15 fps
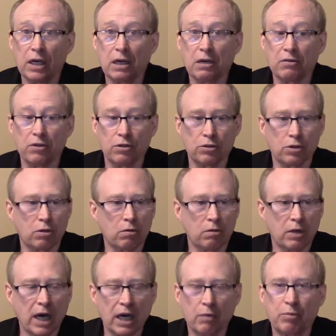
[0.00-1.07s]
There's a
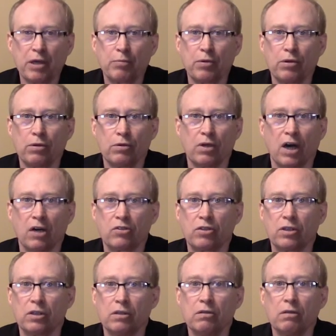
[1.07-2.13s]
lot of people who lost
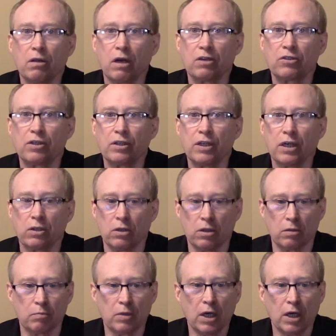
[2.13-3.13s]
in that little